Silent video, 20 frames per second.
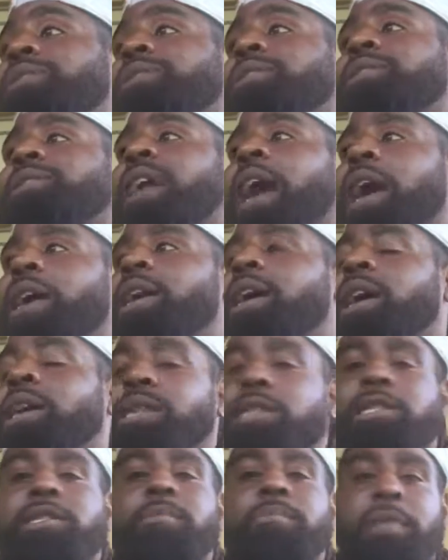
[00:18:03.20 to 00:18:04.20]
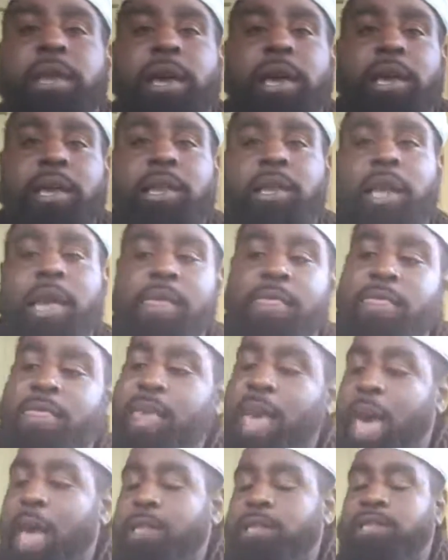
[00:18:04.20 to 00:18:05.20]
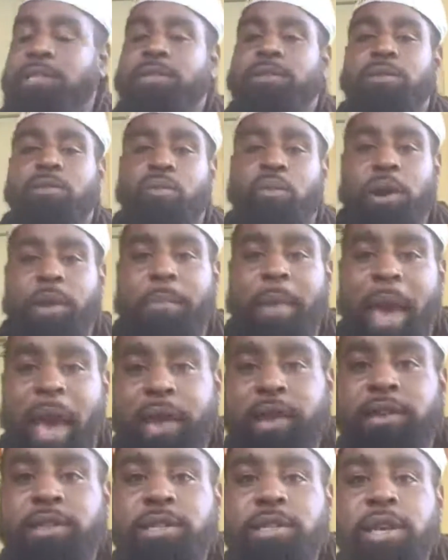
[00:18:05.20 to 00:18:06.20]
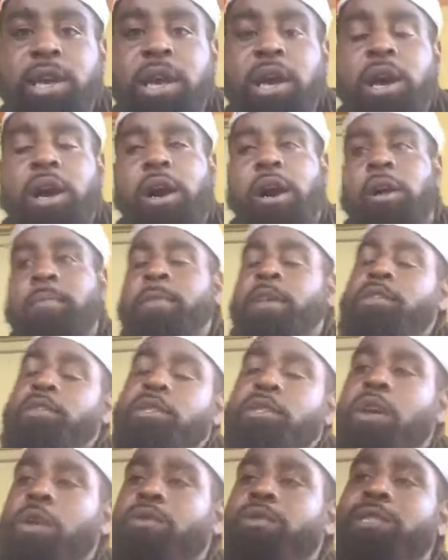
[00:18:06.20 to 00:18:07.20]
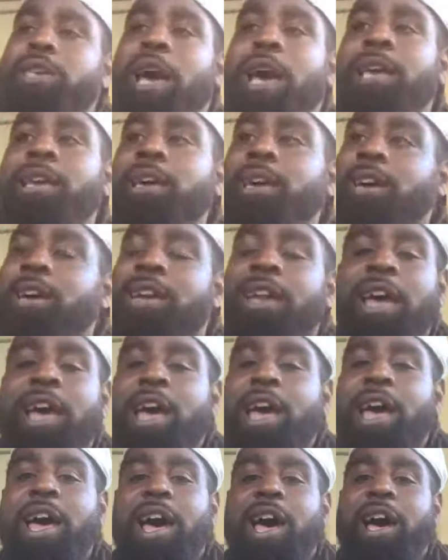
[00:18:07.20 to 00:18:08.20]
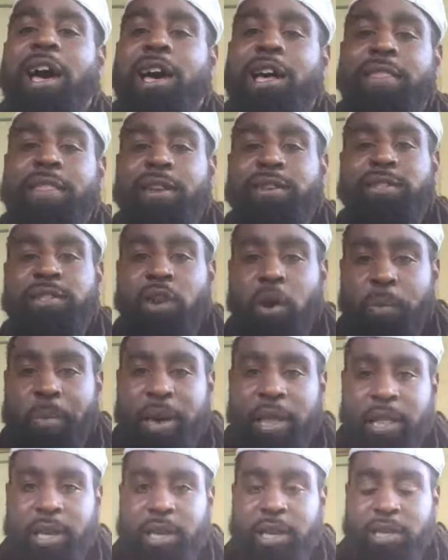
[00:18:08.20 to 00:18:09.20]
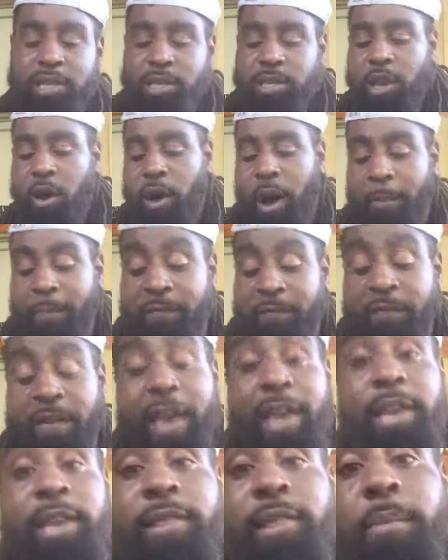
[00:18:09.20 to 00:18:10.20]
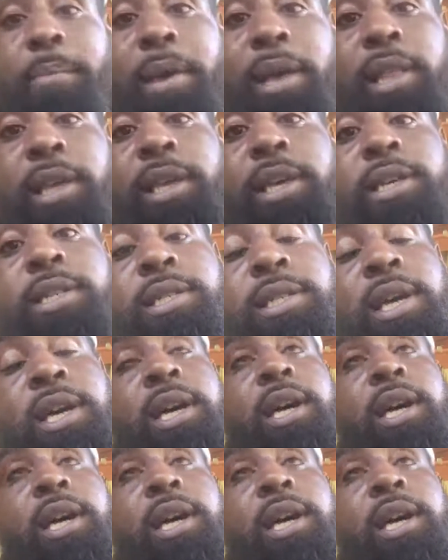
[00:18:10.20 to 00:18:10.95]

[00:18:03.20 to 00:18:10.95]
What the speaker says: Zion isn't playing, and that's what matters. There's no Zion, there's no Pelicans. So I'm fading the Pelicans